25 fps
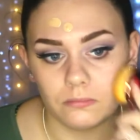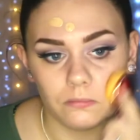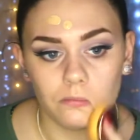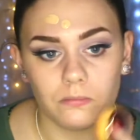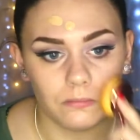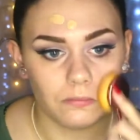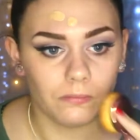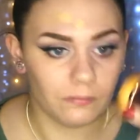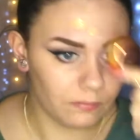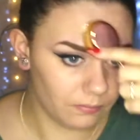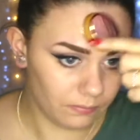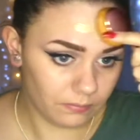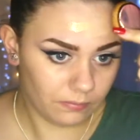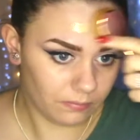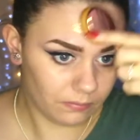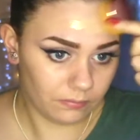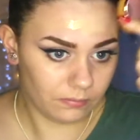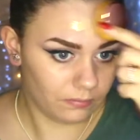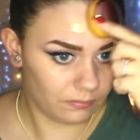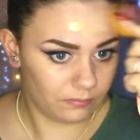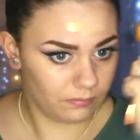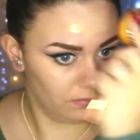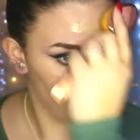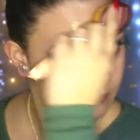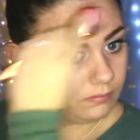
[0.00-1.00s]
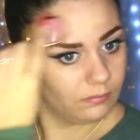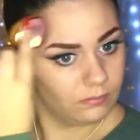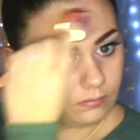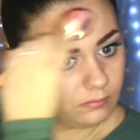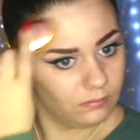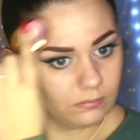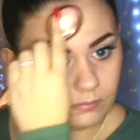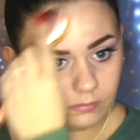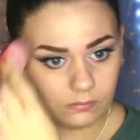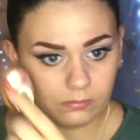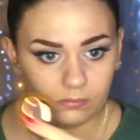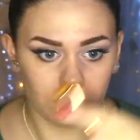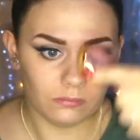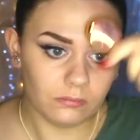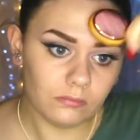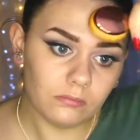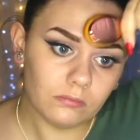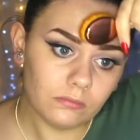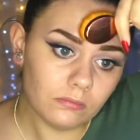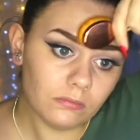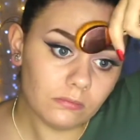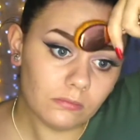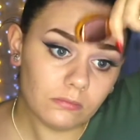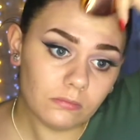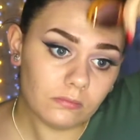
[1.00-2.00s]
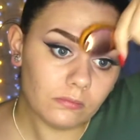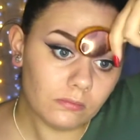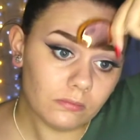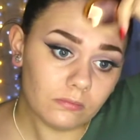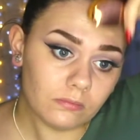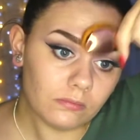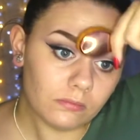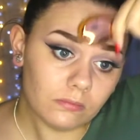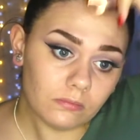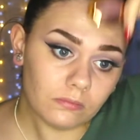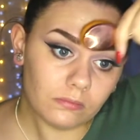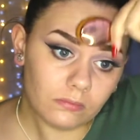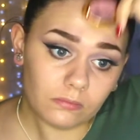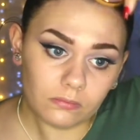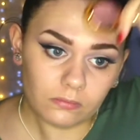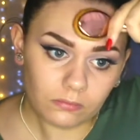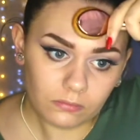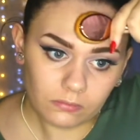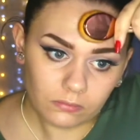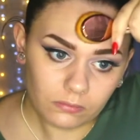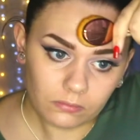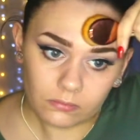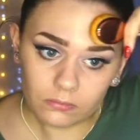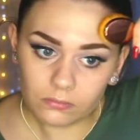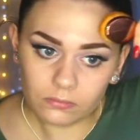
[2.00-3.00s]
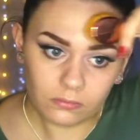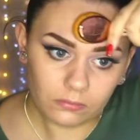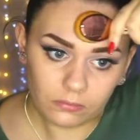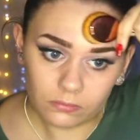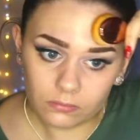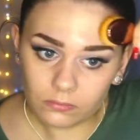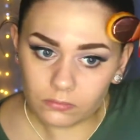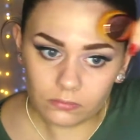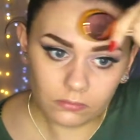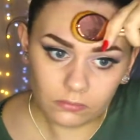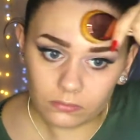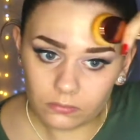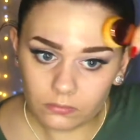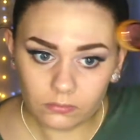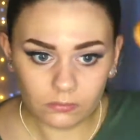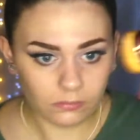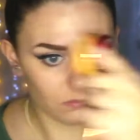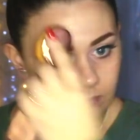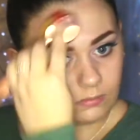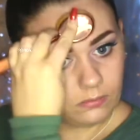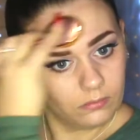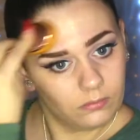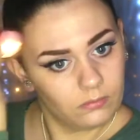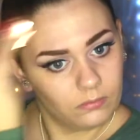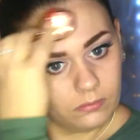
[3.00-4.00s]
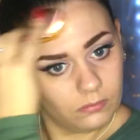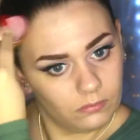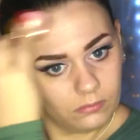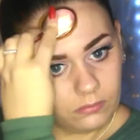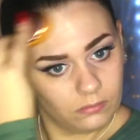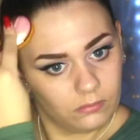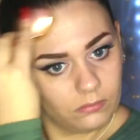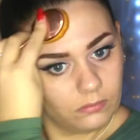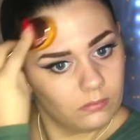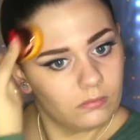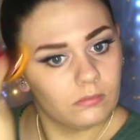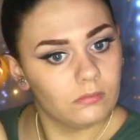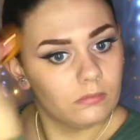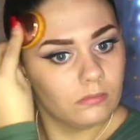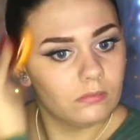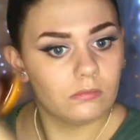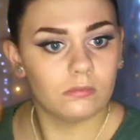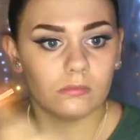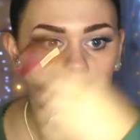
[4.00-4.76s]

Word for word: And keep pulling faces, because it helps um, blend in properly.